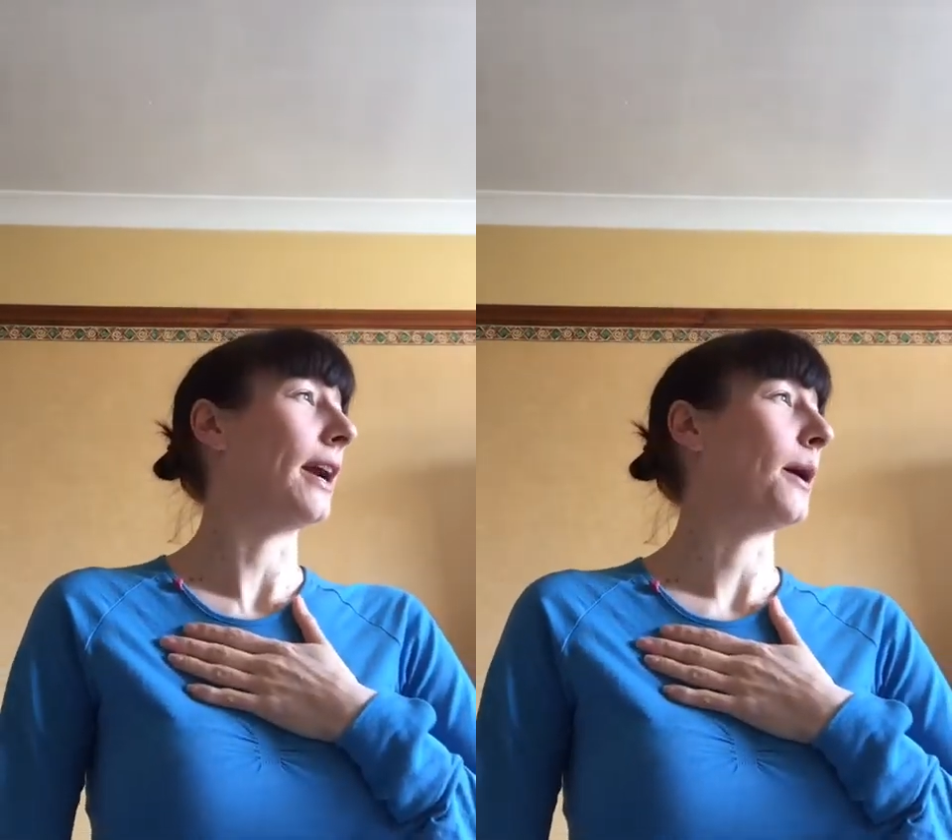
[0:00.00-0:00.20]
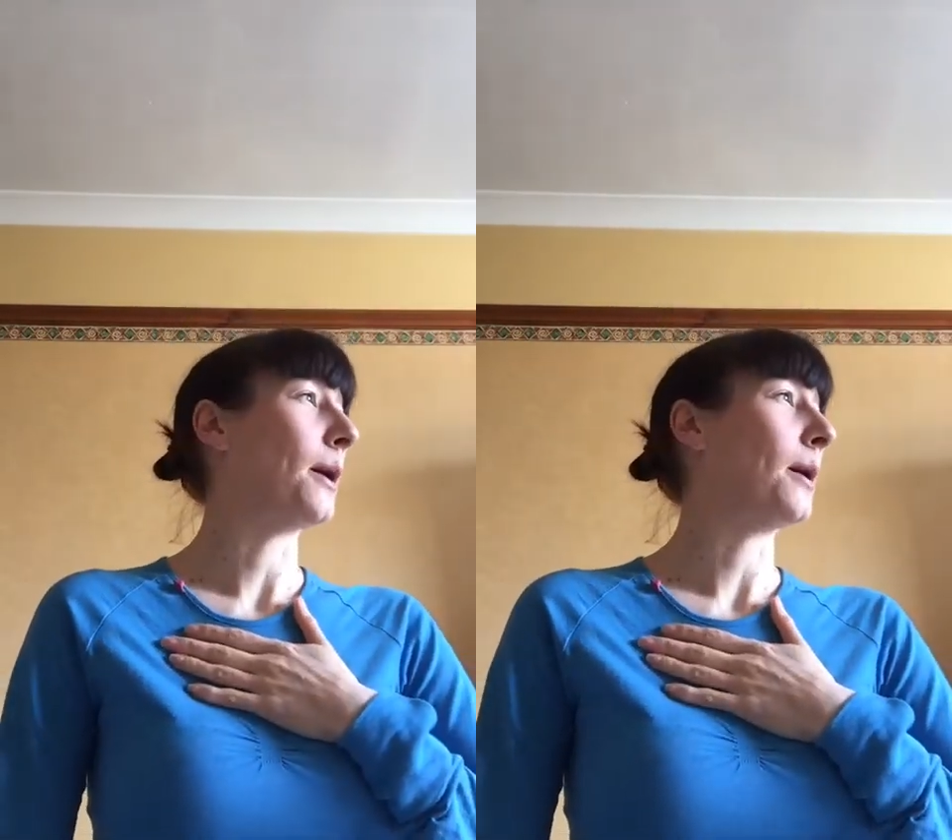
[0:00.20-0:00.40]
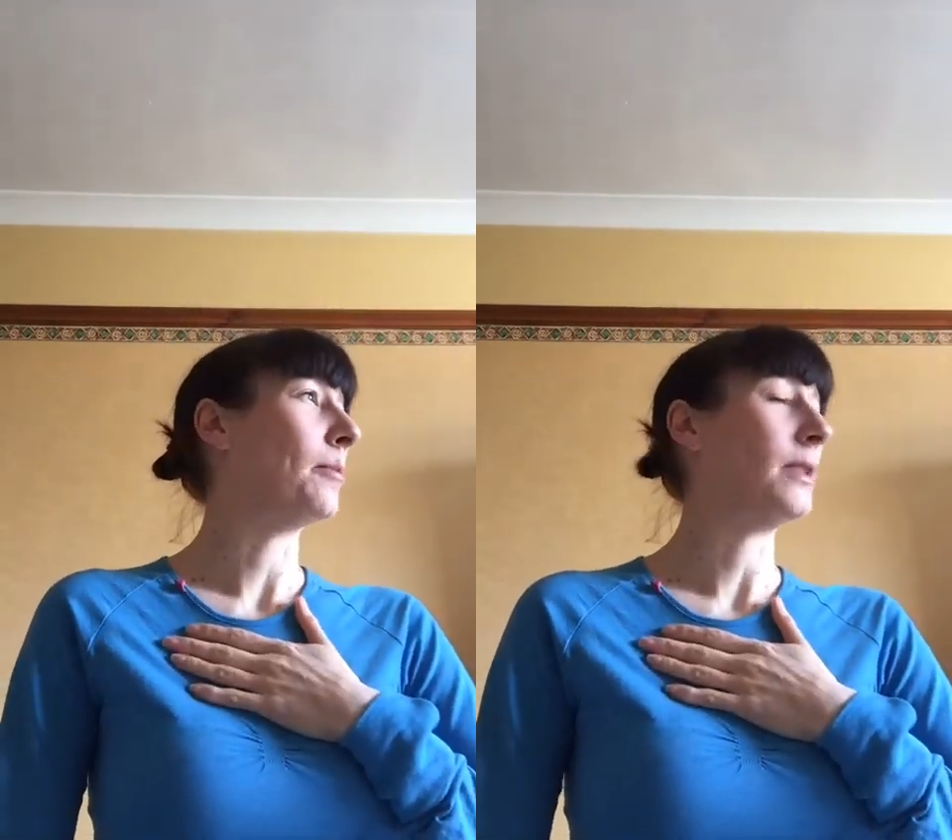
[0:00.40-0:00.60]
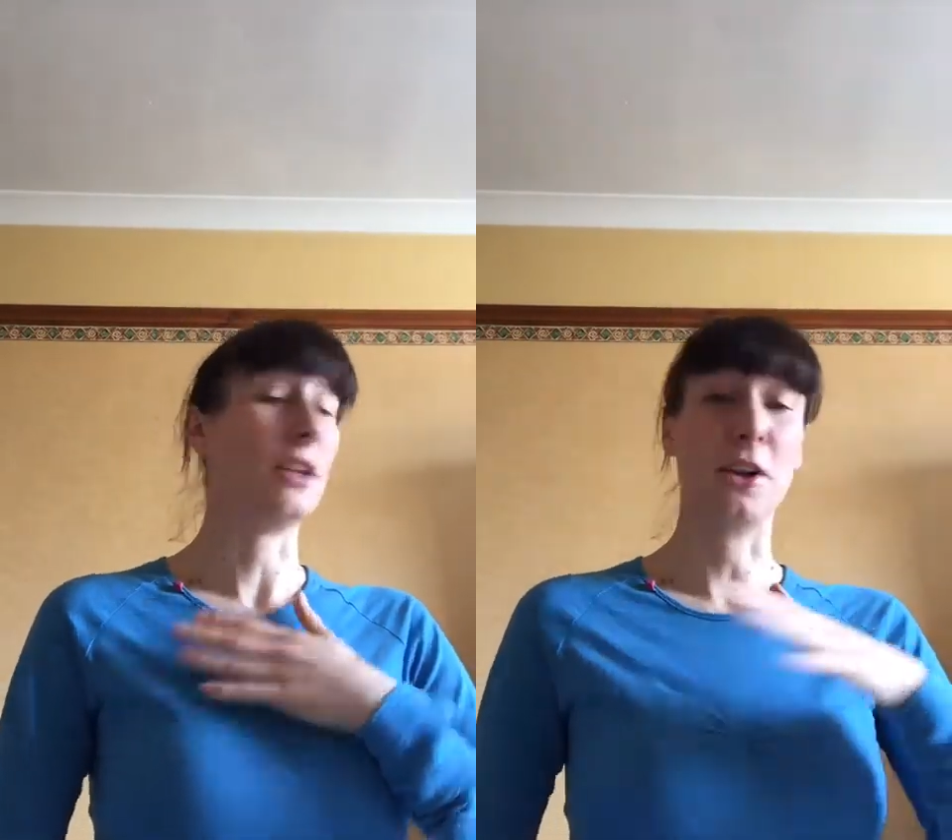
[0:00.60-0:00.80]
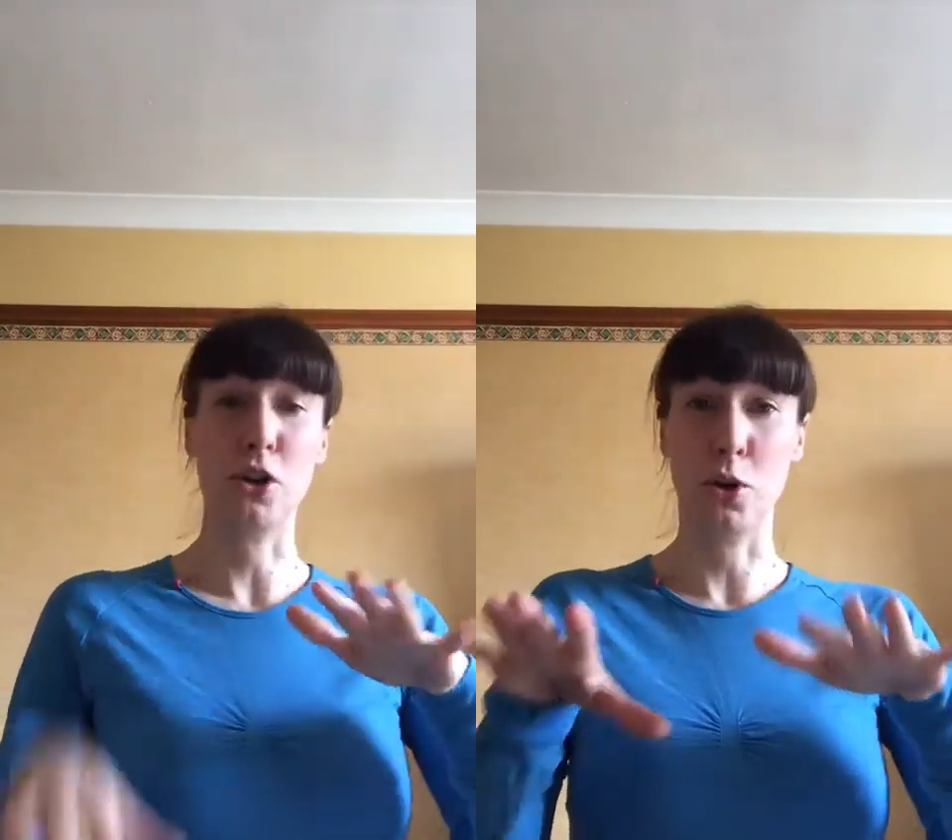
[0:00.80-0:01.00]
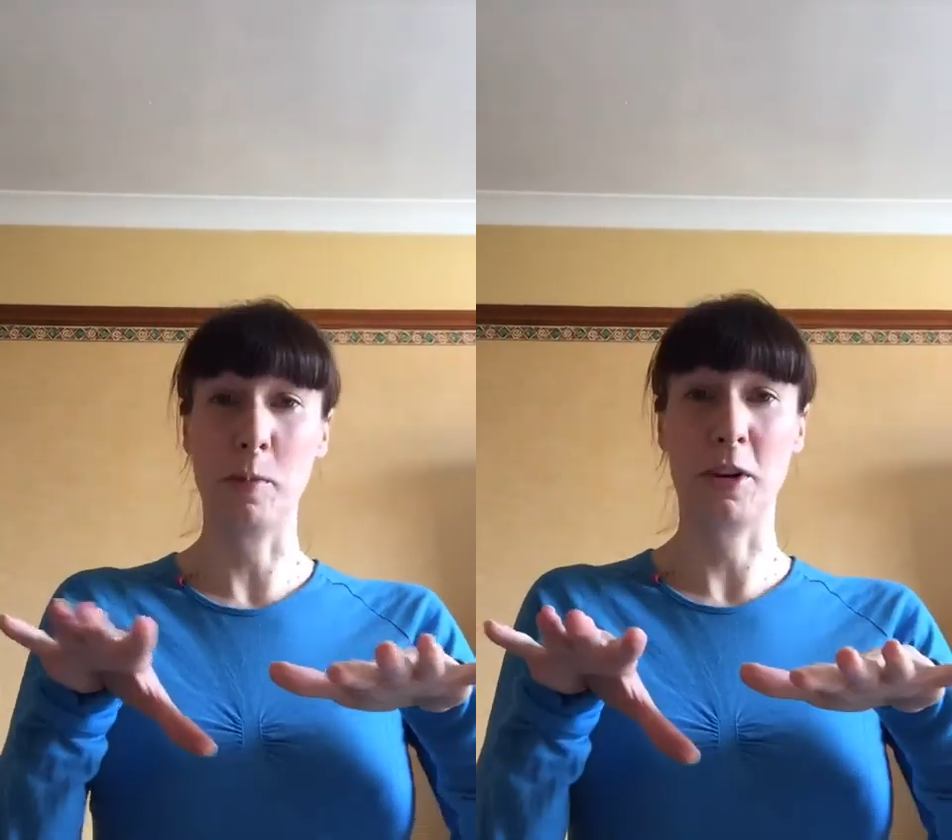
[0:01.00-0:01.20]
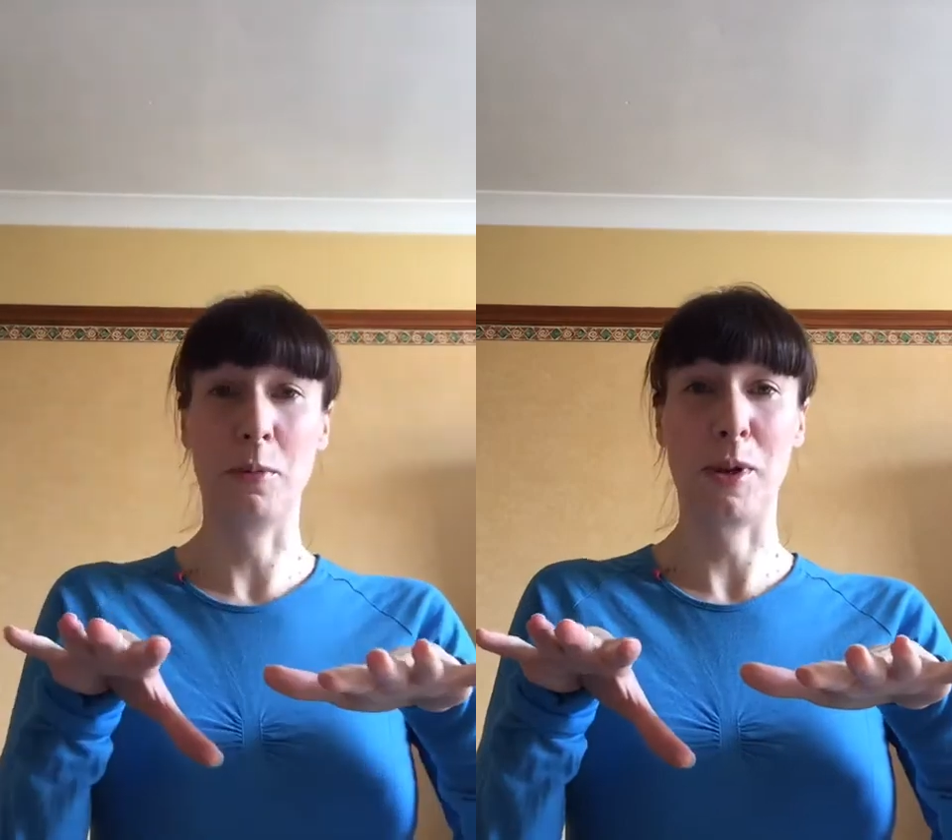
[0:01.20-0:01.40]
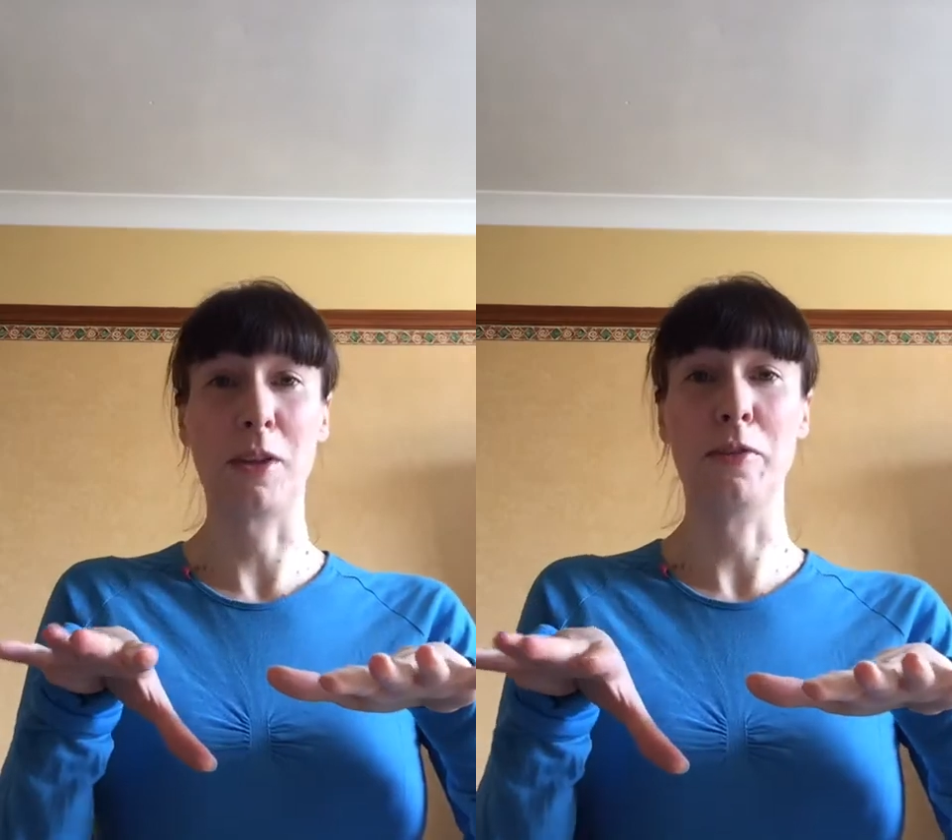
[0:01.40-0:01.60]
Then I know I'm
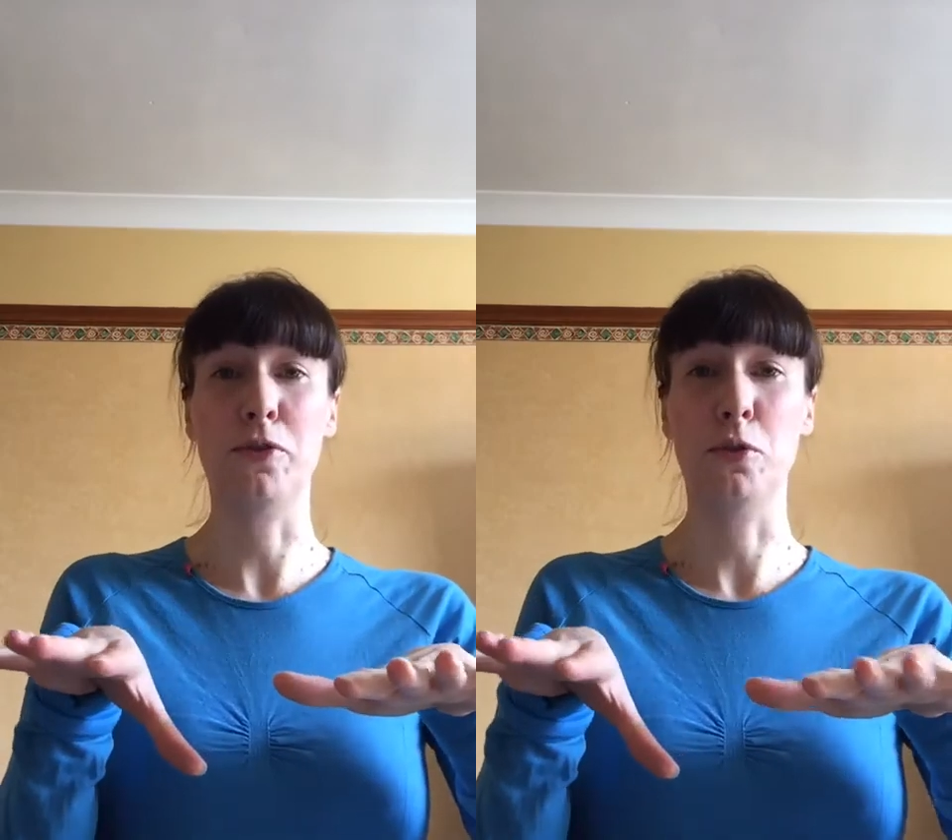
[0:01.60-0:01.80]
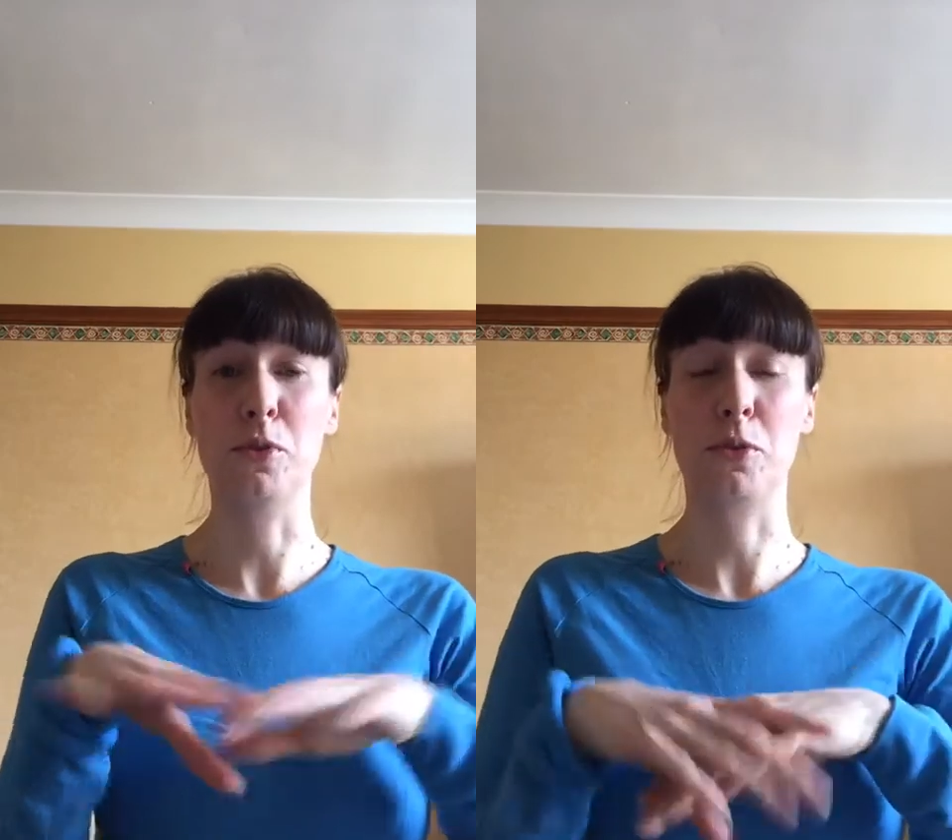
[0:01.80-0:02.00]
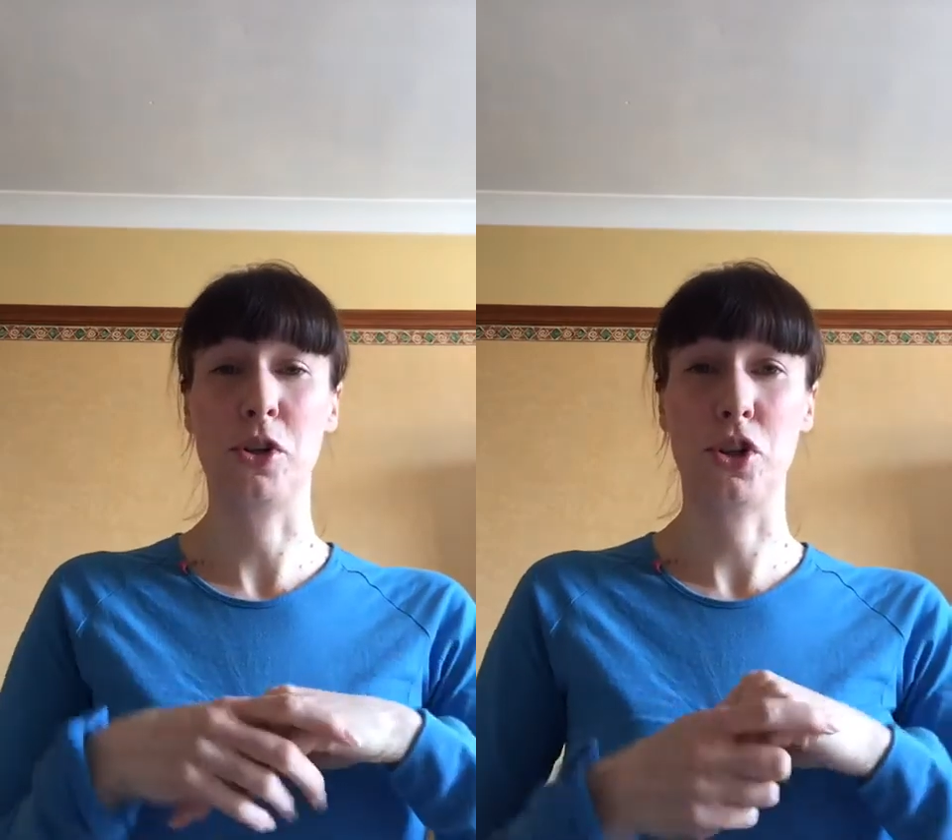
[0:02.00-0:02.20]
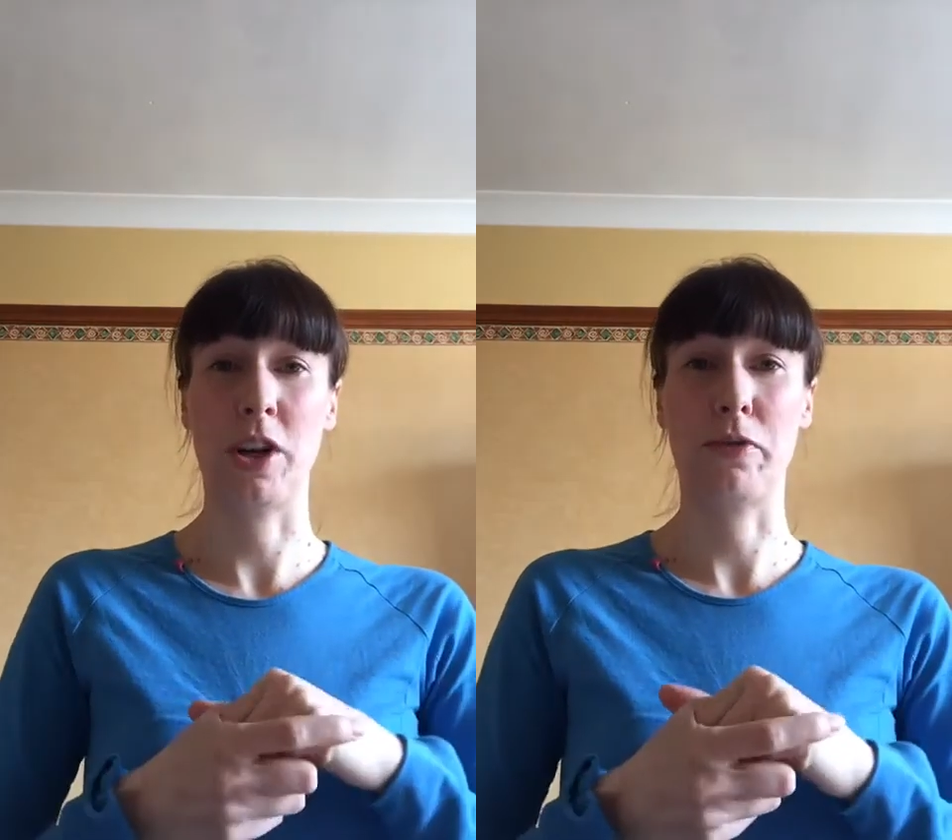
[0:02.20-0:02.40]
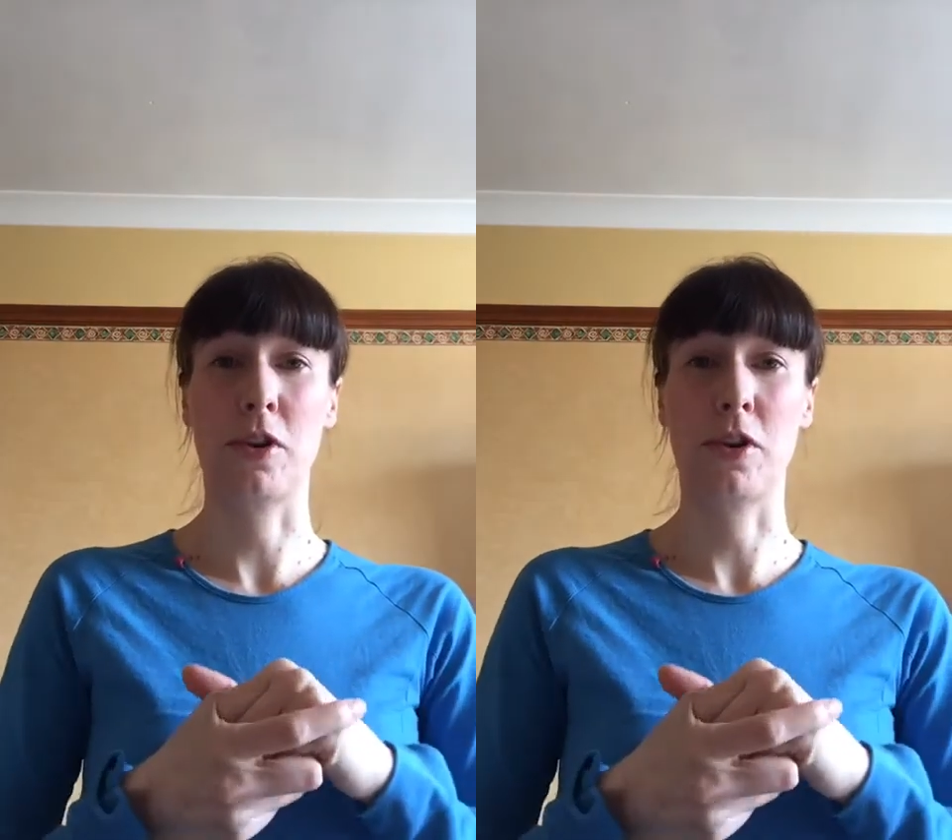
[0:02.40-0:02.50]
going to be conformed to a chair